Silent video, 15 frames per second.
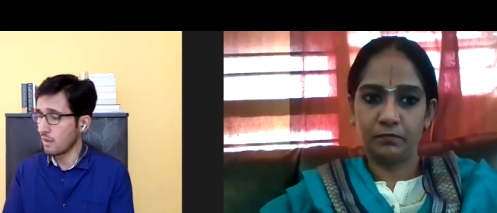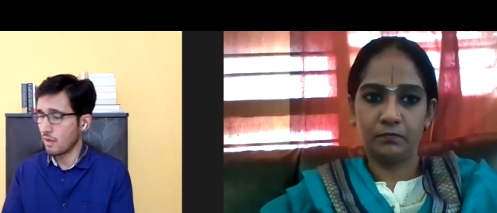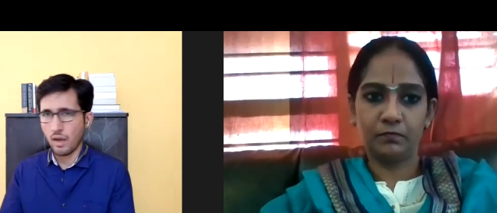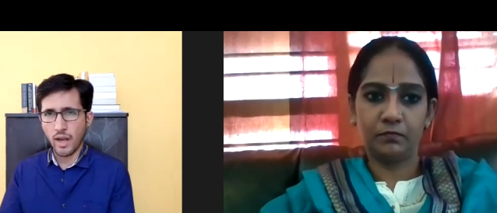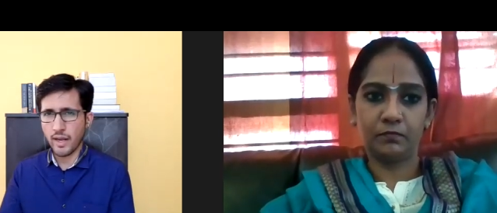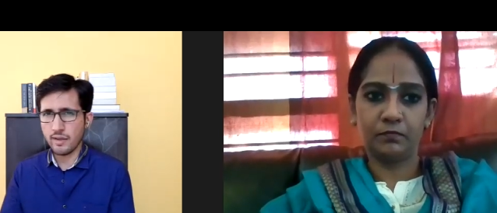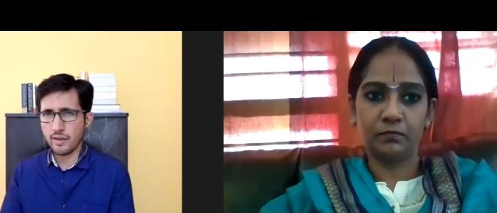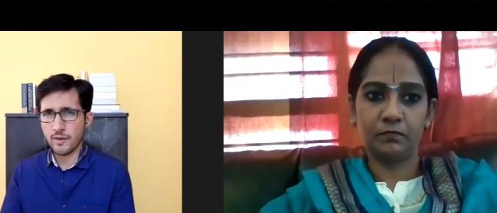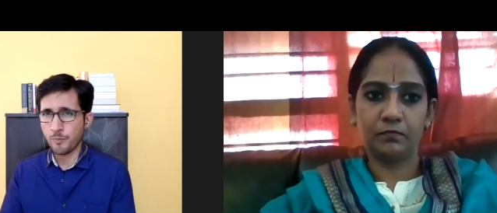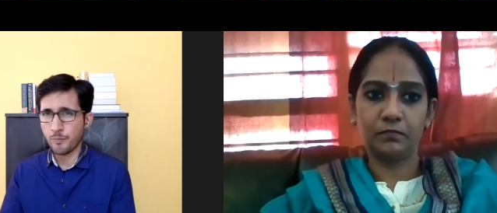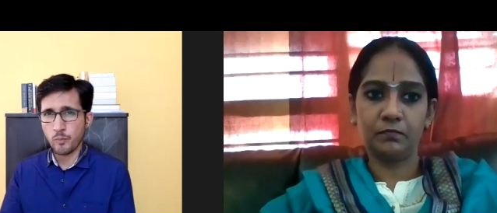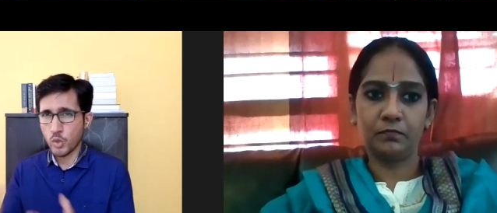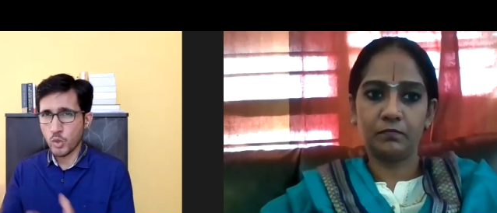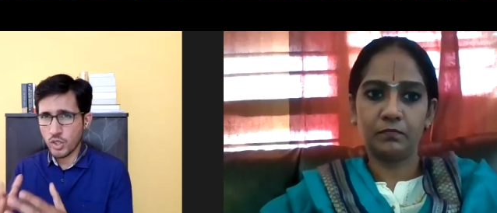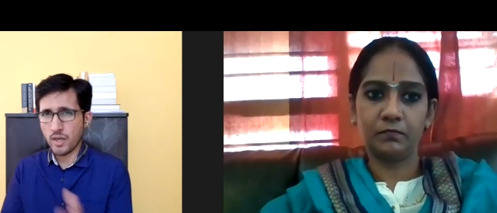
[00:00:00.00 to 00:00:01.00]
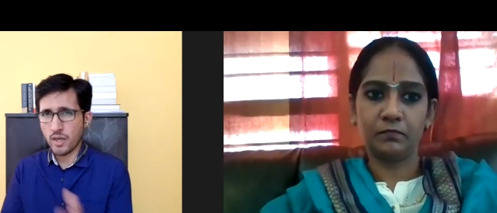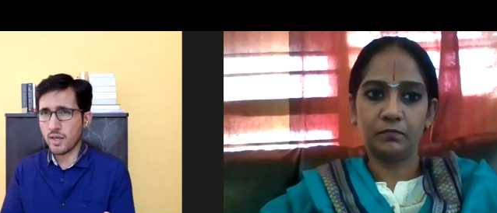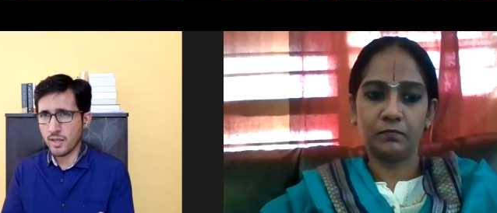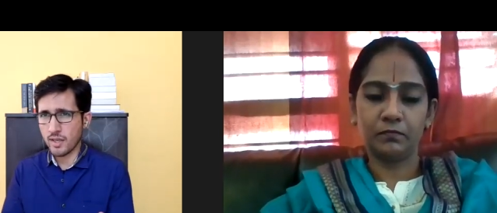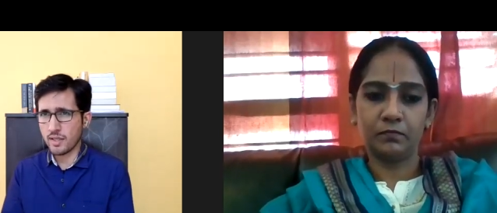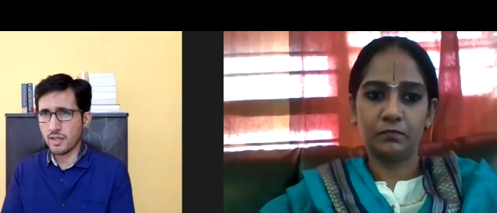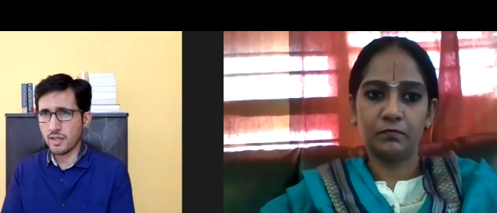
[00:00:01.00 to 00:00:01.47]
Speaker 1: And Puttana
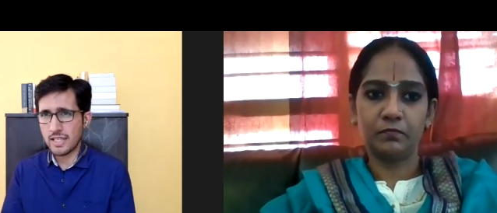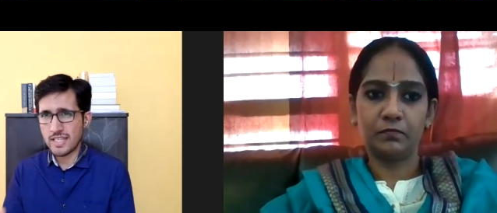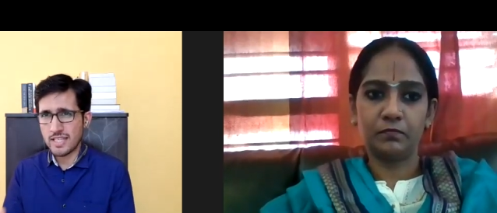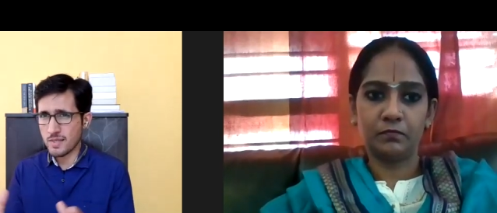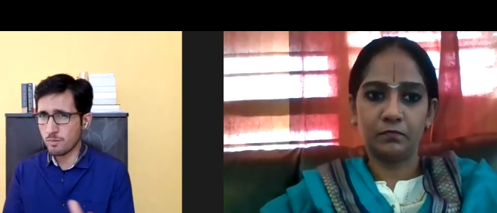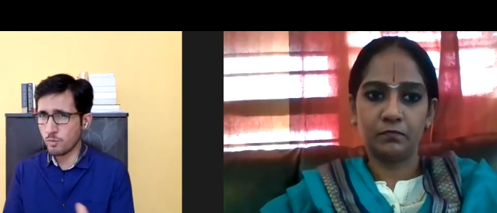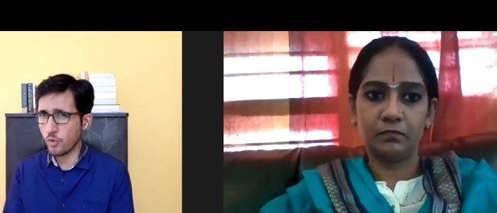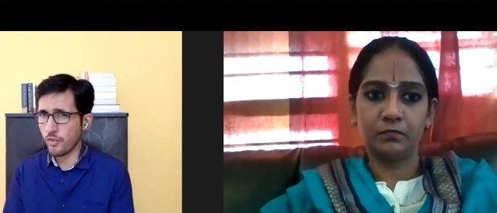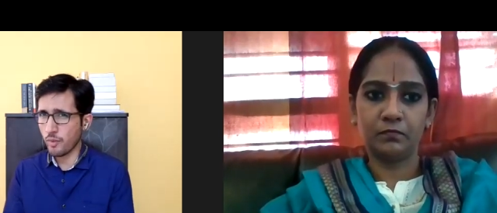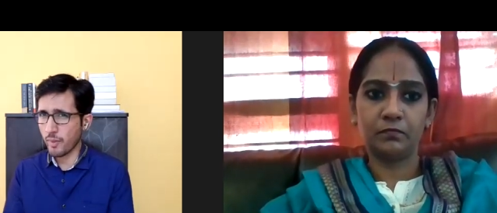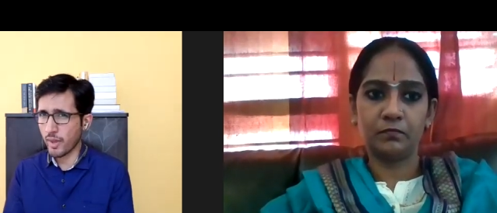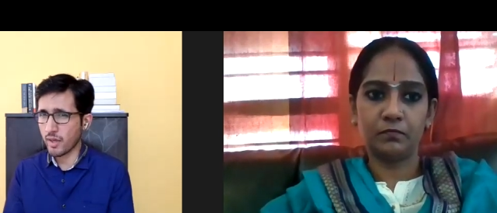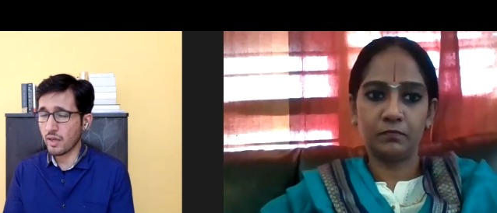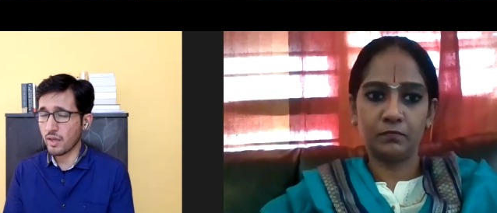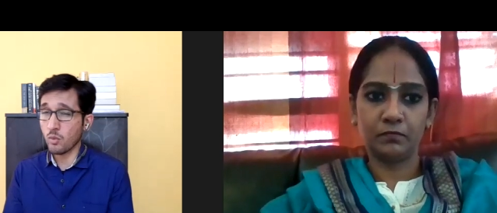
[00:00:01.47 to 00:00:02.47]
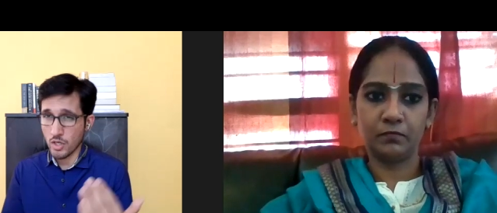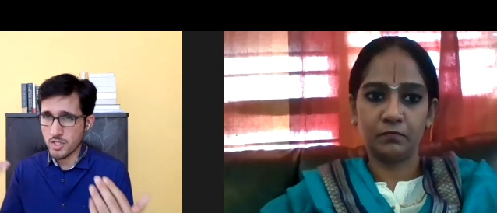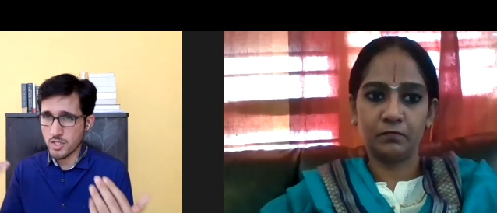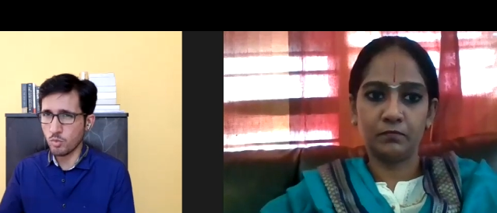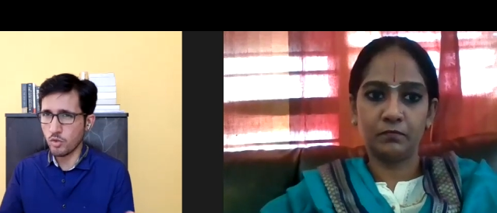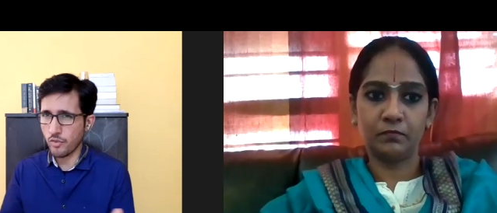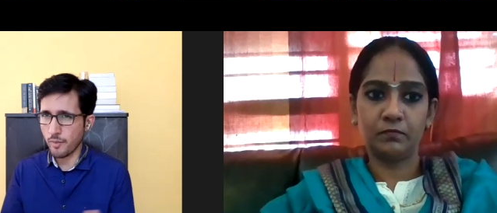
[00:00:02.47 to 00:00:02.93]
Kannagal is a movie maker, was
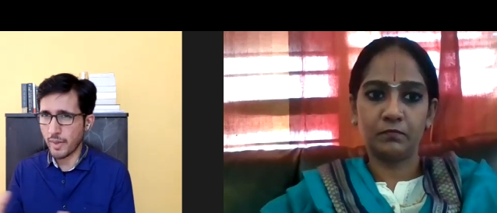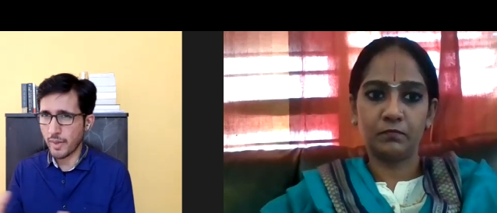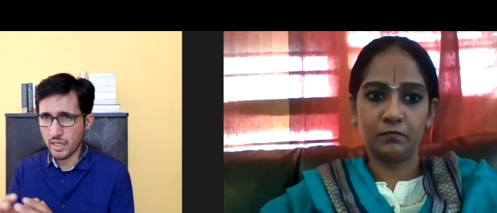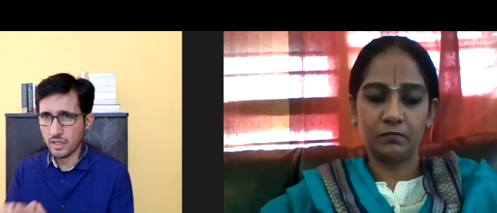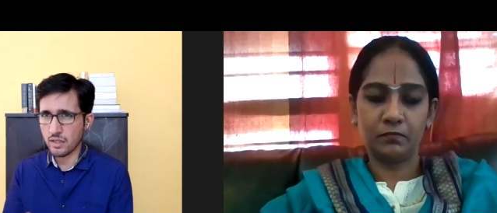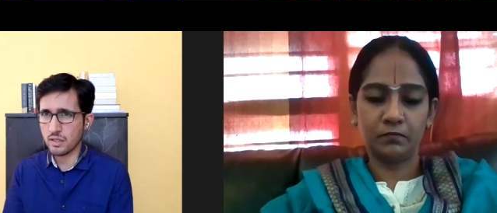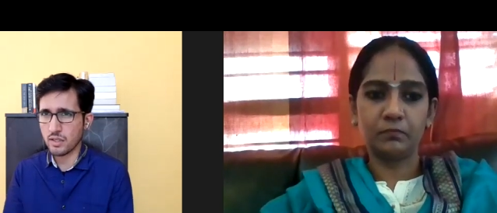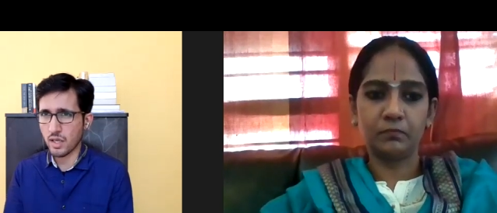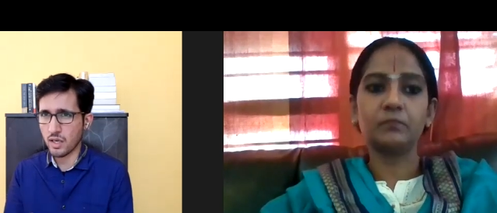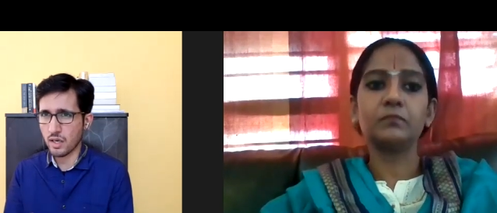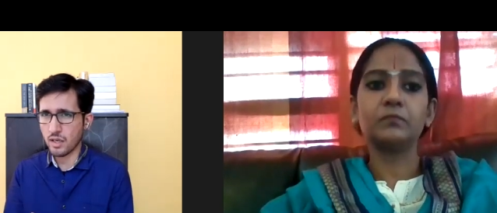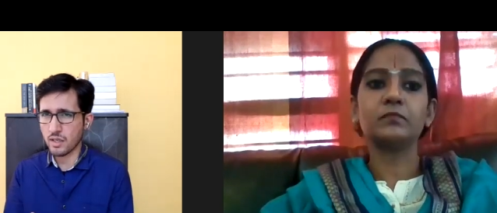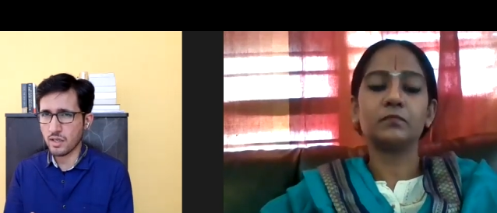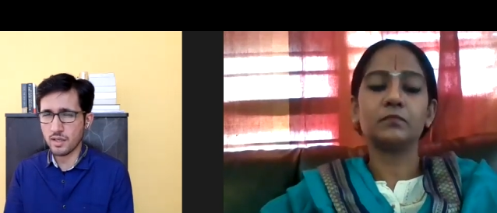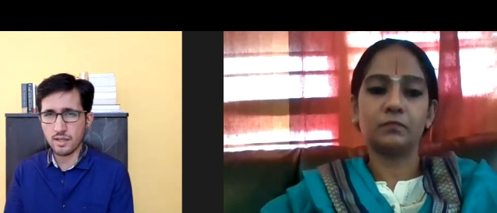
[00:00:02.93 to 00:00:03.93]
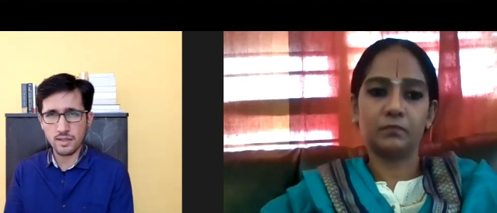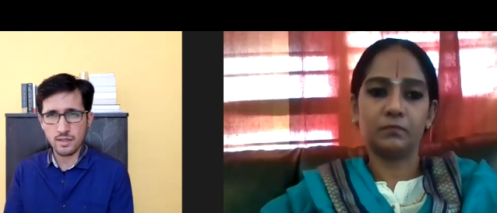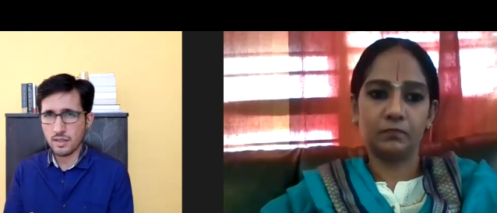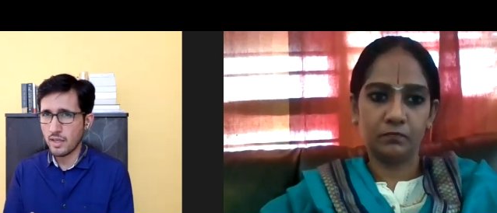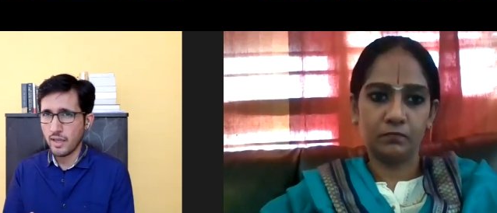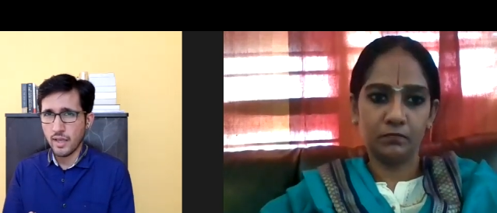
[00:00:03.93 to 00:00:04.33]
a movie maker in Karnataka.